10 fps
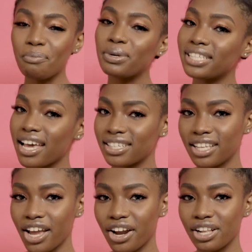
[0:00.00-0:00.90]
and protects
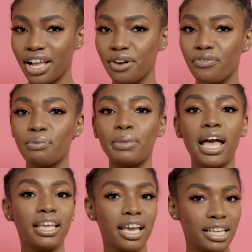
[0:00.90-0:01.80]
the hairline from
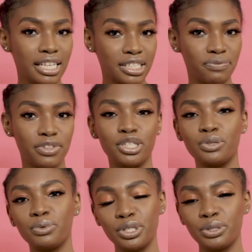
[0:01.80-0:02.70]
any adhesive that
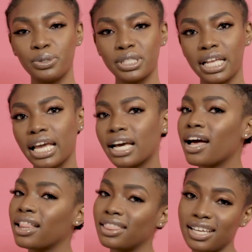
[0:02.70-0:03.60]
you would use, like
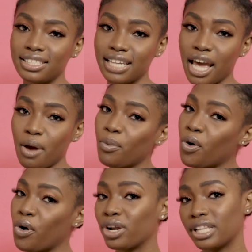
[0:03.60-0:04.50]
lace tape
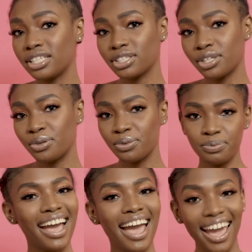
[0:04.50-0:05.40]
or lace glue.
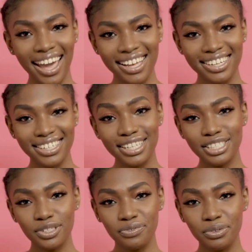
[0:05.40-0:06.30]
And
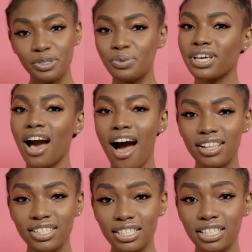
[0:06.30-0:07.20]
it's infused with
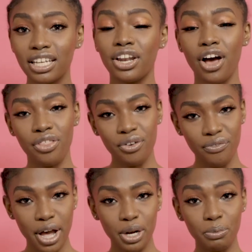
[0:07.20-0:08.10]
collagen and other
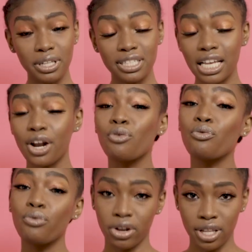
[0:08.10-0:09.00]
vitamins that are
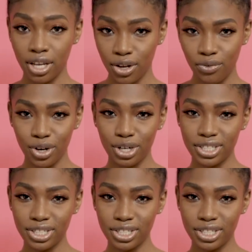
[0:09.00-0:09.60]
really good for your